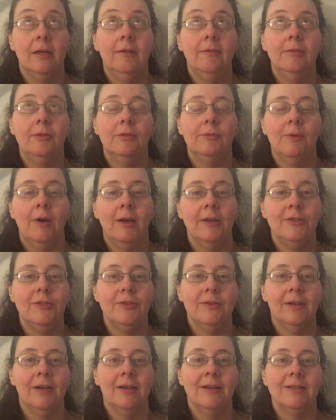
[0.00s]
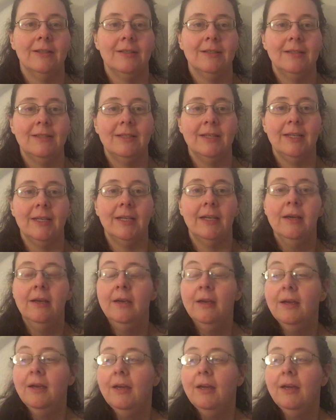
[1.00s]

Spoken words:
love to watch you guys and see